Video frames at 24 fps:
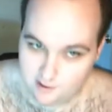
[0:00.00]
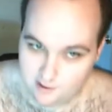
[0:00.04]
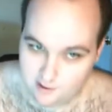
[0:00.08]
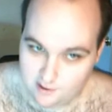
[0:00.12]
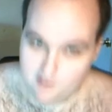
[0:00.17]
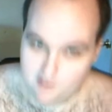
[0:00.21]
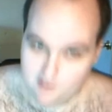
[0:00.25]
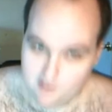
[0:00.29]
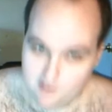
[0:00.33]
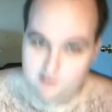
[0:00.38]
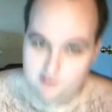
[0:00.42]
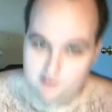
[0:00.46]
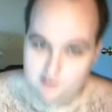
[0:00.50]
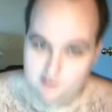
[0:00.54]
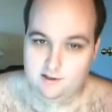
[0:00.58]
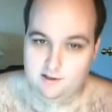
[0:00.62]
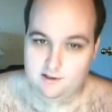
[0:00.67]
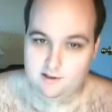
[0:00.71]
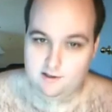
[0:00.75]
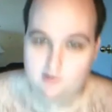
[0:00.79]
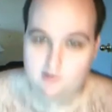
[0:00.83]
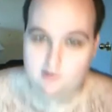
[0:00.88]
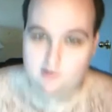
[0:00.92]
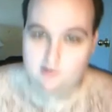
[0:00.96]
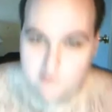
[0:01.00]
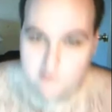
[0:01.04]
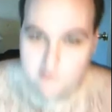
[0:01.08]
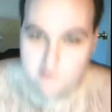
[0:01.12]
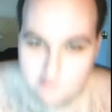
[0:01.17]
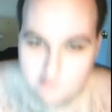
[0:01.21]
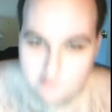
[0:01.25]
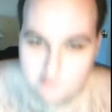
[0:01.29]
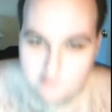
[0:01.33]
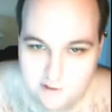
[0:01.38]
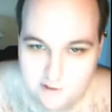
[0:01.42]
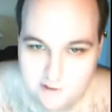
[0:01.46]
it's the owners of that
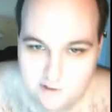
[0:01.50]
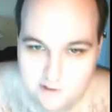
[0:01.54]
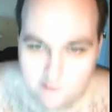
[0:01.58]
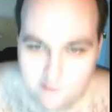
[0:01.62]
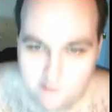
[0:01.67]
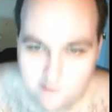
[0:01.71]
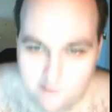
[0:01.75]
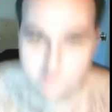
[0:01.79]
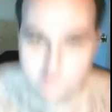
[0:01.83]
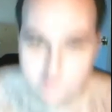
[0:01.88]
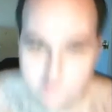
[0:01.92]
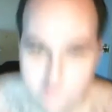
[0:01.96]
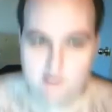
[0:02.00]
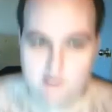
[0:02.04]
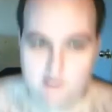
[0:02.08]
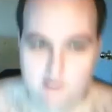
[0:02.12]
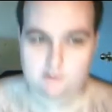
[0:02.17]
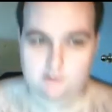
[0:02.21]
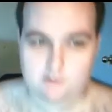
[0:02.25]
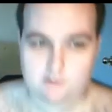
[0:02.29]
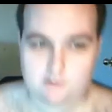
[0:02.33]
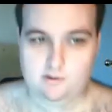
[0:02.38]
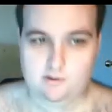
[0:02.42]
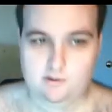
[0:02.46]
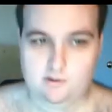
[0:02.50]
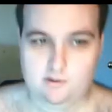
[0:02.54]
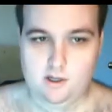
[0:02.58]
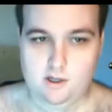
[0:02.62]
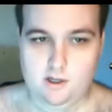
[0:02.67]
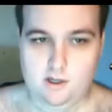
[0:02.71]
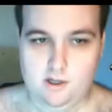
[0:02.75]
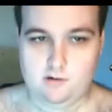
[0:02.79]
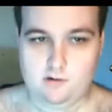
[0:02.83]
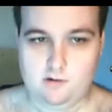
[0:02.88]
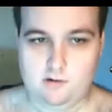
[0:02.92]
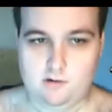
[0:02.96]
particular establishment who
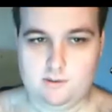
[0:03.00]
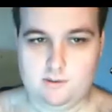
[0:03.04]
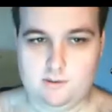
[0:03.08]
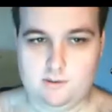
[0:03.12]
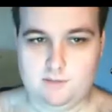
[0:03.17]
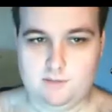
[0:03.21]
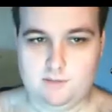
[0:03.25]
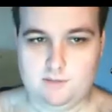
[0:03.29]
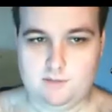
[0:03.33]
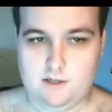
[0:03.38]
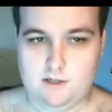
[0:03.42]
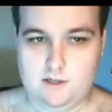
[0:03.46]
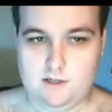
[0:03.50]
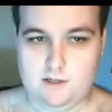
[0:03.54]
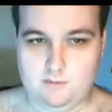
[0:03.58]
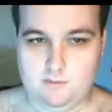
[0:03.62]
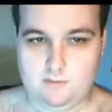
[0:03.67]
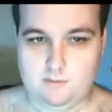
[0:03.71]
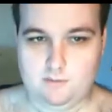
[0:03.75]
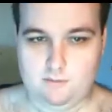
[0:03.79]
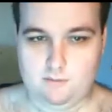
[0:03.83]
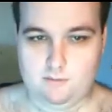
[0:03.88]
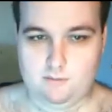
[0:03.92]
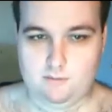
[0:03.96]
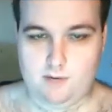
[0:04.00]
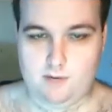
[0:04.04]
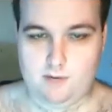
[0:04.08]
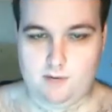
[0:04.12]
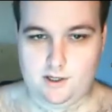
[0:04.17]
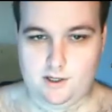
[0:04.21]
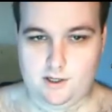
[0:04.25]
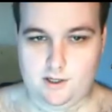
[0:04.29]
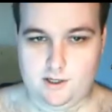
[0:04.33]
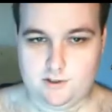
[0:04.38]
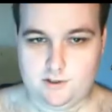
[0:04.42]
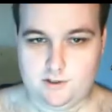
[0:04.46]
are responsible for providing
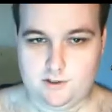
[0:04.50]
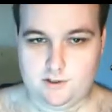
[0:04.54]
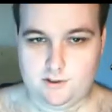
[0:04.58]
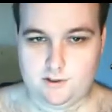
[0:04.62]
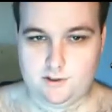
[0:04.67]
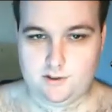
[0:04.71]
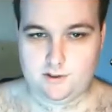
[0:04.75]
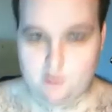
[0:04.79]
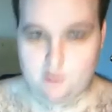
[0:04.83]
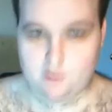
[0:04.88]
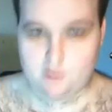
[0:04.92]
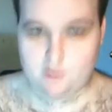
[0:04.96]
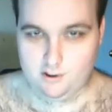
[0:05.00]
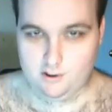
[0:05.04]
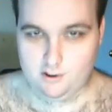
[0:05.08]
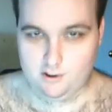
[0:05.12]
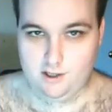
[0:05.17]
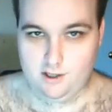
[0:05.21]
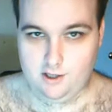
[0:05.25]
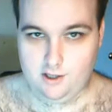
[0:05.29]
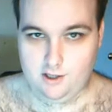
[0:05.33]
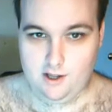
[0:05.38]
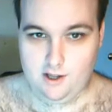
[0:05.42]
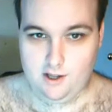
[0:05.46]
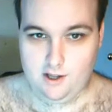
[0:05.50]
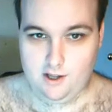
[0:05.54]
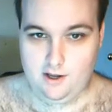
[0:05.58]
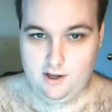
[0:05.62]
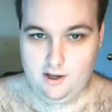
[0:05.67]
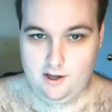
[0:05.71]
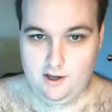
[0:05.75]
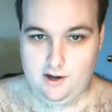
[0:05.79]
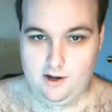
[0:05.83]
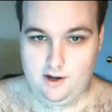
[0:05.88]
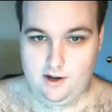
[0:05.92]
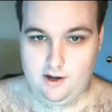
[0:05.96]
security, and
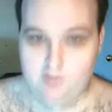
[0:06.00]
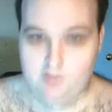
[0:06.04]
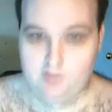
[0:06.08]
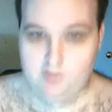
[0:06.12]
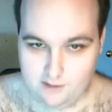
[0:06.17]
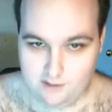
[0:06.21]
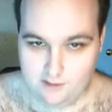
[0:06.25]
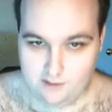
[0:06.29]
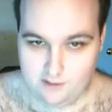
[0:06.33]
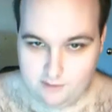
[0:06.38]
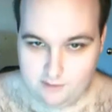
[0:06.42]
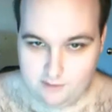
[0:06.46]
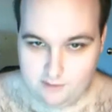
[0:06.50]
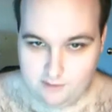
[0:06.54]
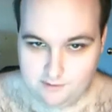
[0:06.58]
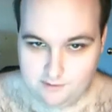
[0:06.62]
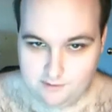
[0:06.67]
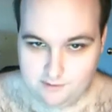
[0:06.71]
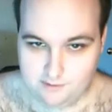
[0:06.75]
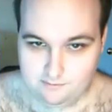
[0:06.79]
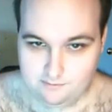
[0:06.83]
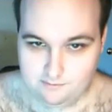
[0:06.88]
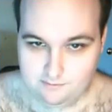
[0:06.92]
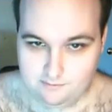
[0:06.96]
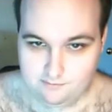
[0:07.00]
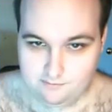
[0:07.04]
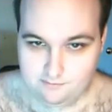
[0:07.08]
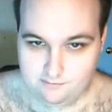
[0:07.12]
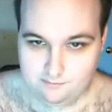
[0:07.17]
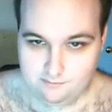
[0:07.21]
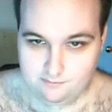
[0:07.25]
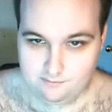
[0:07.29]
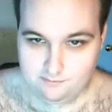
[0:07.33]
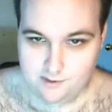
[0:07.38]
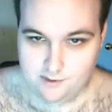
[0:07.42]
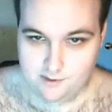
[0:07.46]
not the government.
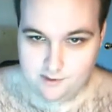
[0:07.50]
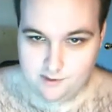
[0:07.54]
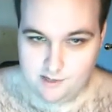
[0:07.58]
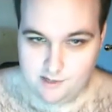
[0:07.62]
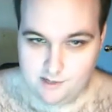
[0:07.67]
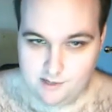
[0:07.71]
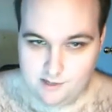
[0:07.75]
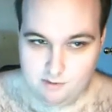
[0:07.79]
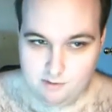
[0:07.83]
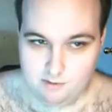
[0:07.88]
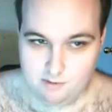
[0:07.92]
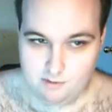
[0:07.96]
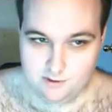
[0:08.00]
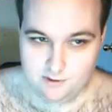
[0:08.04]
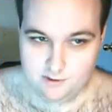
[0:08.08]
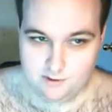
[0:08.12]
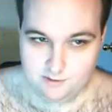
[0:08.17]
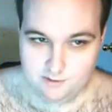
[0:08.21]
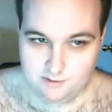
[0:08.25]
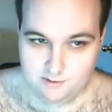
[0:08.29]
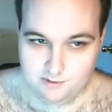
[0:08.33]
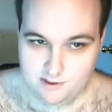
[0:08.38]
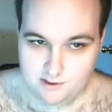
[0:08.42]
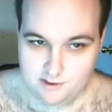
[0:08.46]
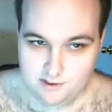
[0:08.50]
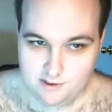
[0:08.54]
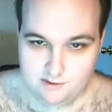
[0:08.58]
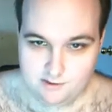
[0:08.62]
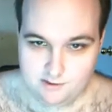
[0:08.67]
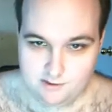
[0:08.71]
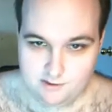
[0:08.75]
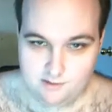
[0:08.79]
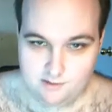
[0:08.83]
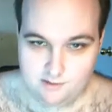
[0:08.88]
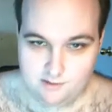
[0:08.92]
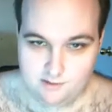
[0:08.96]
Yet most of those places are
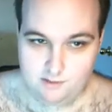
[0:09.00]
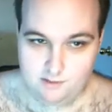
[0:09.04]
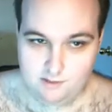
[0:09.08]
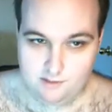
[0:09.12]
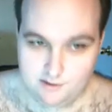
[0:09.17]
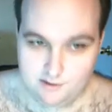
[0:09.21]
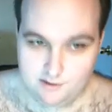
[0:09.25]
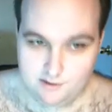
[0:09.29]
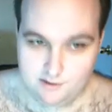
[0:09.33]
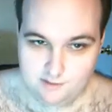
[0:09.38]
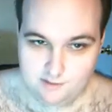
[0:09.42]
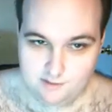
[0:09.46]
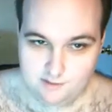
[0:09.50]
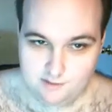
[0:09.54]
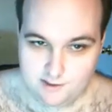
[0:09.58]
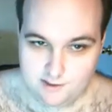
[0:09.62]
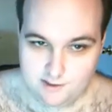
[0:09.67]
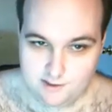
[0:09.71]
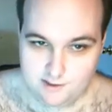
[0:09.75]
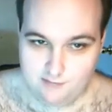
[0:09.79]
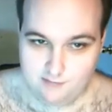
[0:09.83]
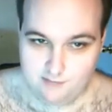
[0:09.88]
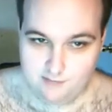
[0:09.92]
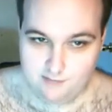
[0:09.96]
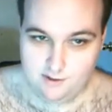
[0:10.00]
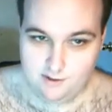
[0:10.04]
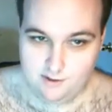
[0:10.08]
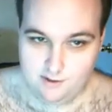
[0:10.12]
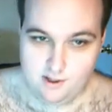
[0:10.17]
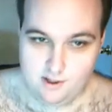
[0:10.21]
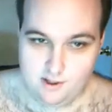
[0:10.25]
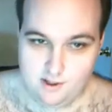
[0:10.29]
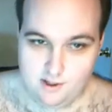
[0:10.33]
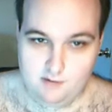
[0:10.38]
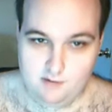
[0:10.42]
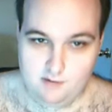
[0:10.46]
still relatively safe
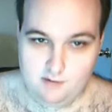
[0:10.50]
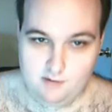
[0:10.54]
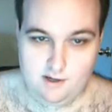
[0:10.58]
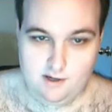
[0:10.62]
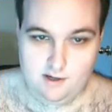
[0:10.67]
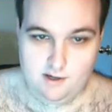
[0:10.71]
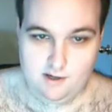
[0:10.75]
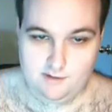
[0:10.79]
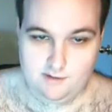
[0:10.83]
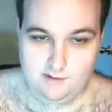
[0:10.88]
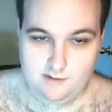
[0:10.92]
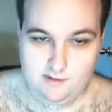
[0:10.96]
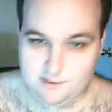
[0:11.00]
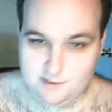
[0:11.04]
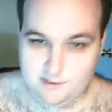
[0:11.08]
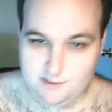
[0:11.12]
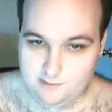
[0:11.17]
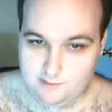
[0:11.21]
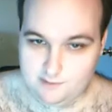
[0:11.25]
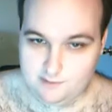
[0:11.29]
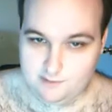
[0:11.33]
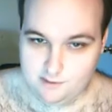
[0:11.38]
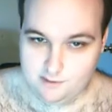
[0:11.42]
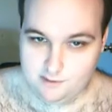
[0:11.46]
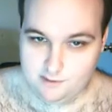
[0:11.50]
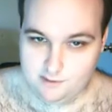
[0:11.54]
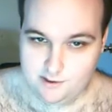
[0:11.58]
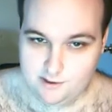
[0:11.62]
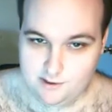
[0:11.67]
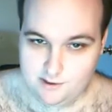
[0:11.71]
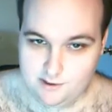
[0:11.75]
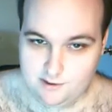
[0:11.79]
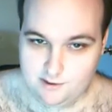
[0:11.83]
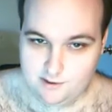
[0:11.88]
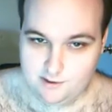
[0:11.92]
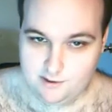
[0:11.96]
without having the civil liberties
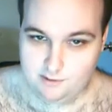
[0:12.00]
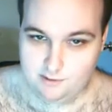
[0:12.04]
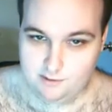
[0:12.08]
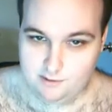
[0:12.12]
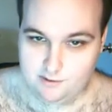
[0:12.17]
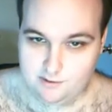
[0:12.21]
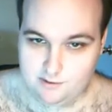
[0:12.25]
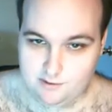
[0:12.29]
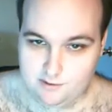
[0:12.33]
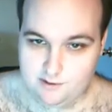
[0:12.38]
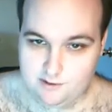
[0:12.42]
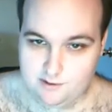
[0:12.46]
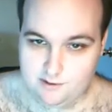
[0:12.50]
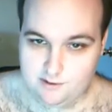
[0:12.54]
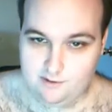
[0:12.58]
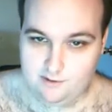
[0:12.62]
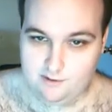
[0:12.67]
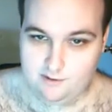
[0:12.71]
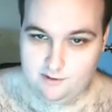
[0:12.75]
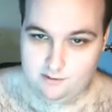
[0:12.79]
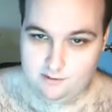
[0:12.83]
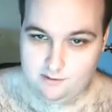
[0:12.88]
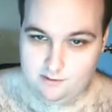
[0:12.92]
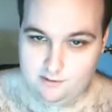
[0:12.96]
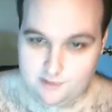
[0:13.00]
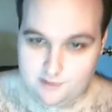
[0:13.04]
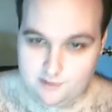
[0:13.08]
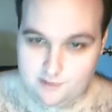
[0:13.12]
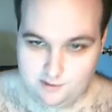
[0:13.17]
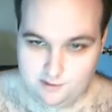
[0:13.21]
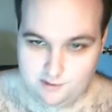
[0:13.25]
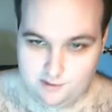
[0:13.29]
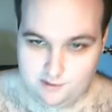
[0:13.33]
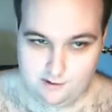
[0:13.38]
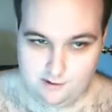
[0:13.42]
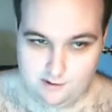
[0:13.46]
abuses of airport
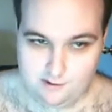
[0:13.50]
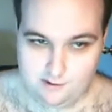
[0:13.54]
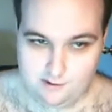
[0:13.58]
security.